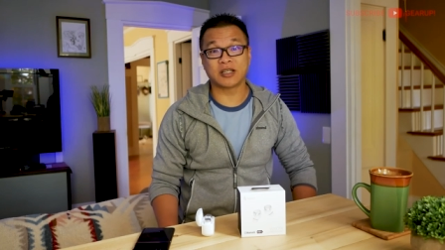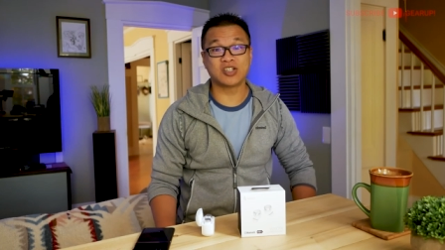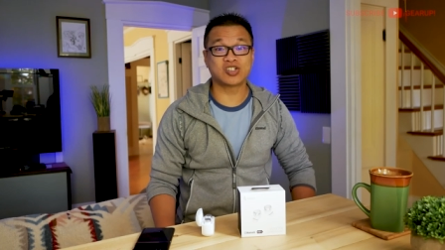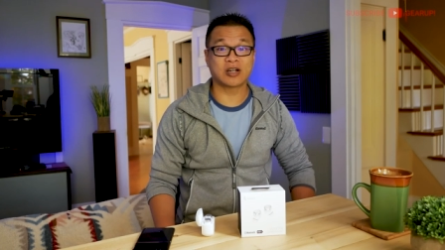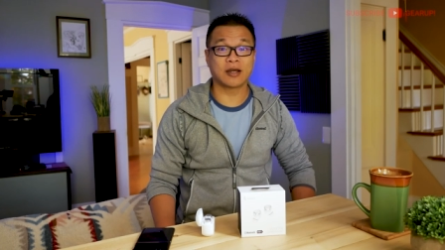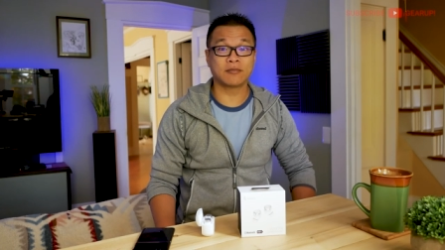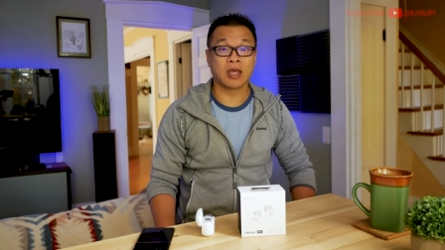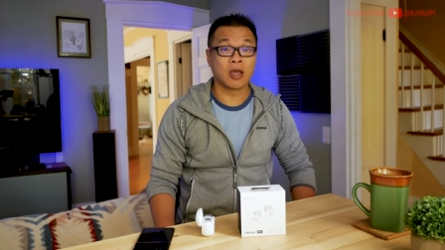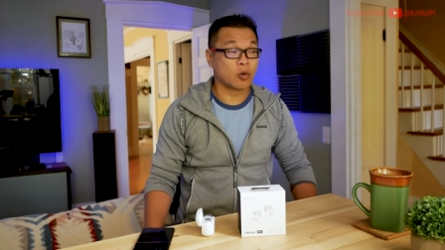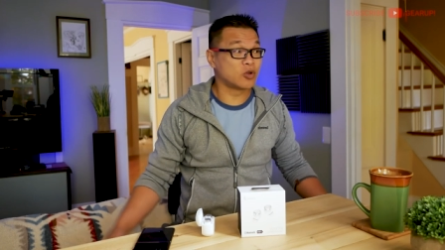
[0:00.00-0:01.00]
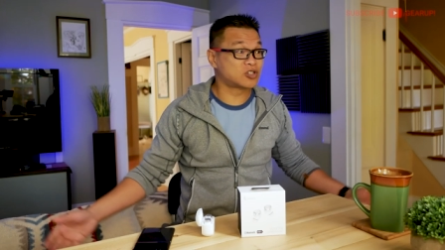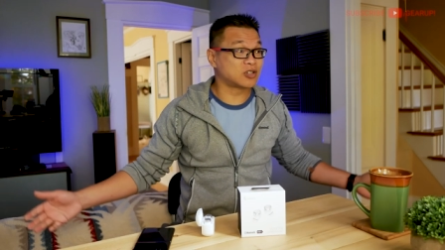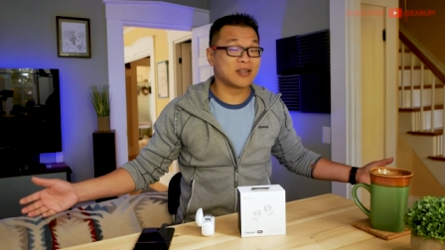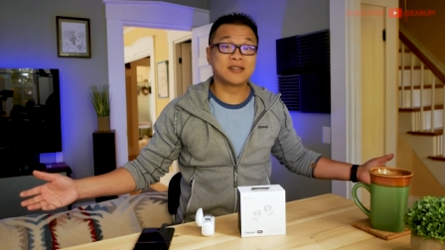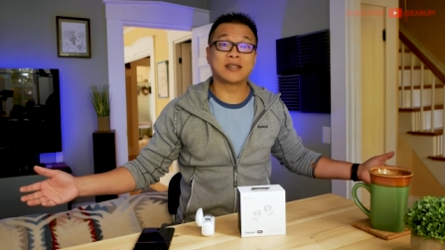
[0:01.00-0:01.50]
each time, which
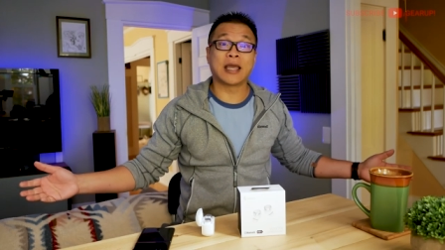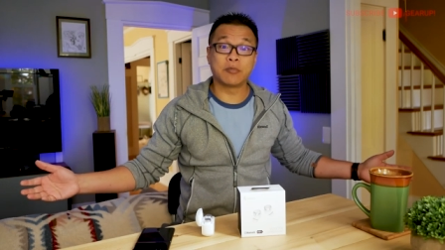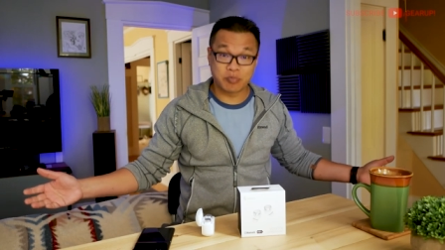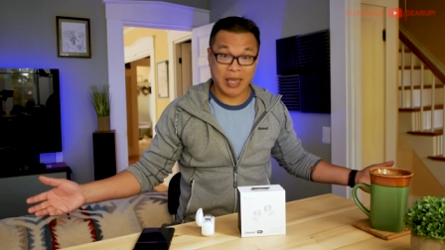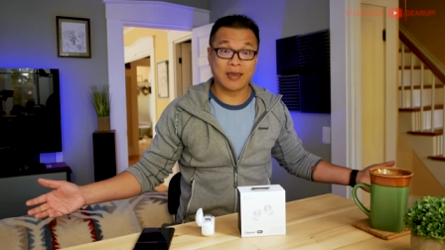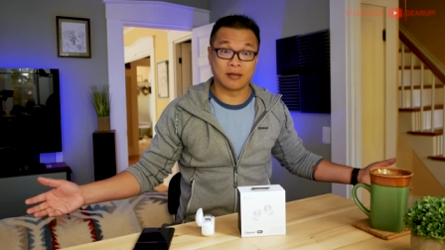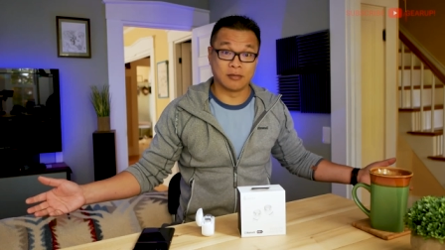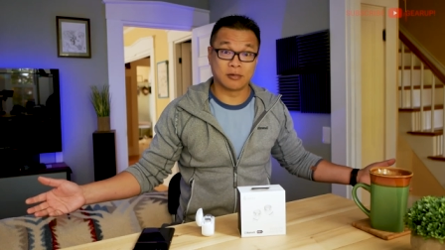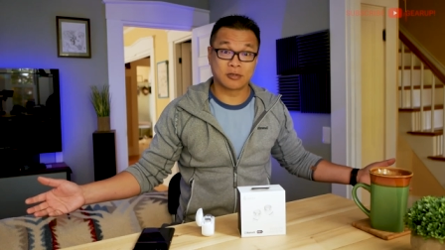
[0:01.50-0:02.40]
is a pain.